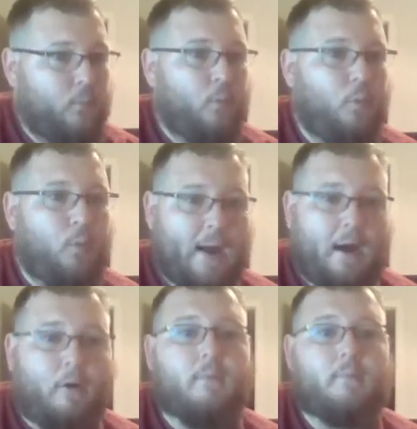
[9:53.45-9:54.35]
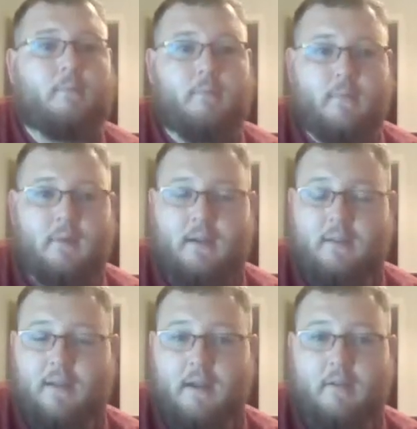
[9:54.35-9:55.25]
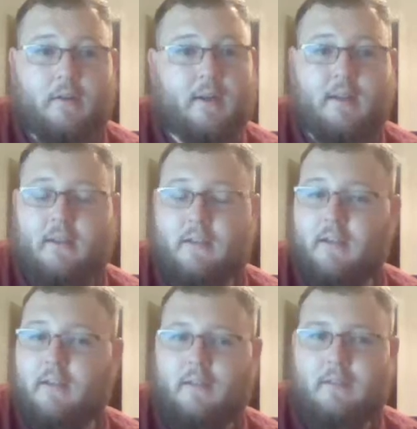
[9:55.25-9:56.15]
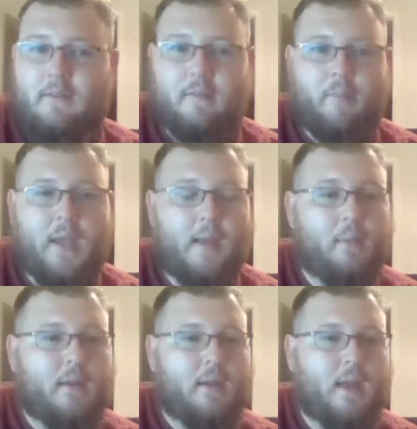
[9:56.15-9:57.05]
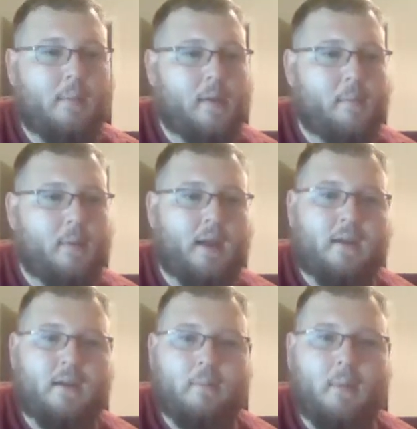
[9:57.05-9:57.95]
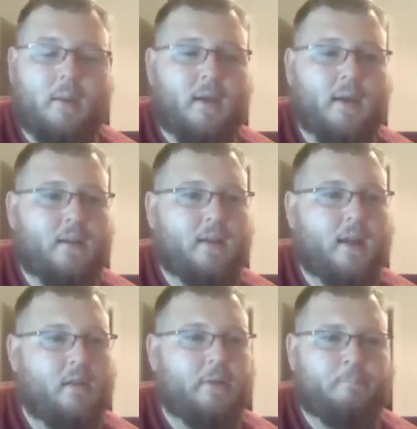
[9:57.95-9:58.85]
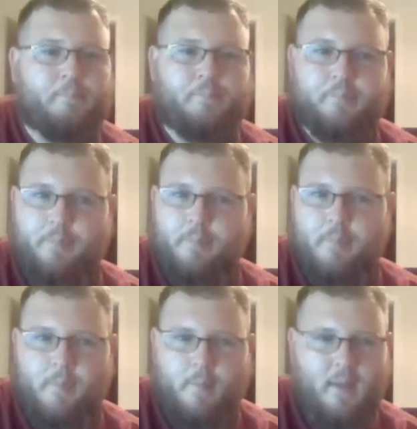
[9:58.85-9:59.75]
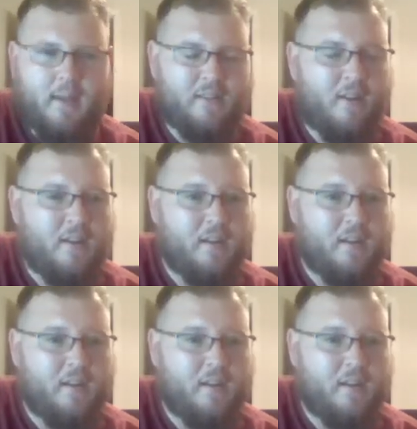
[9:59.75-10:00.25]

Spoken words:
wow, is he ever. It just, him and a P.E.K.K.A, mini P.E.K.K.A together, it's hard to